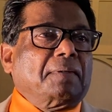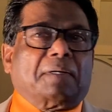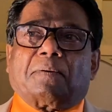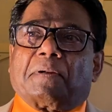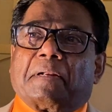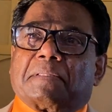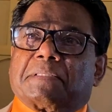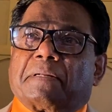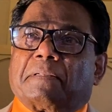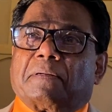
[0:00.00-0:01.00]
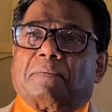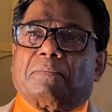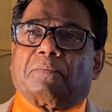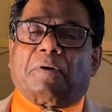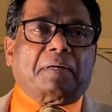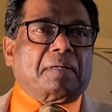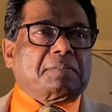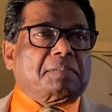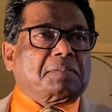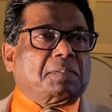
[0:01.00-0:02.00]
He couldn't understand that. Why does
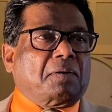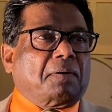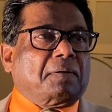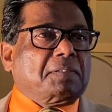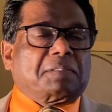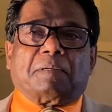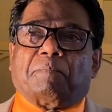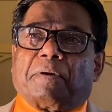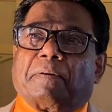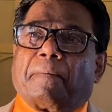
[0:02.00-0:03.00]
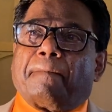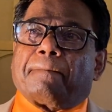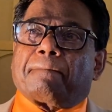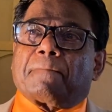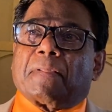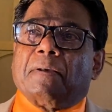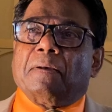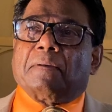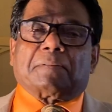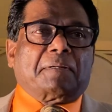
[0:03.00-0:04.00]
this dog is limping, you know?
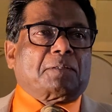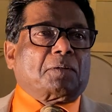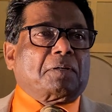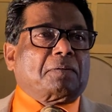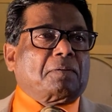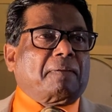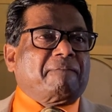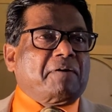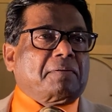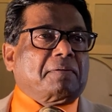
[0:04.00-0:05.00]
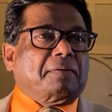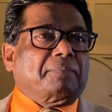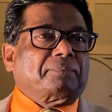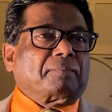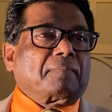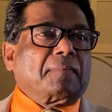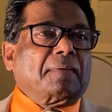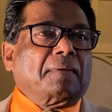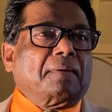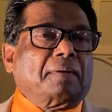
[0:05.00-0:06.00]
So he took it to the vet
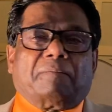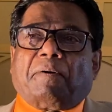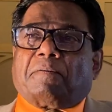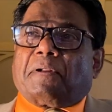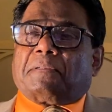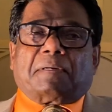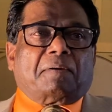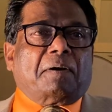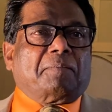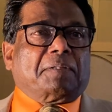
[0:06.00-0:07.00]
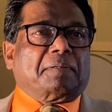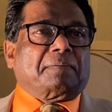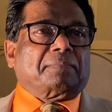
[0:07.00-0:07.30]
and found nothing wrong with it.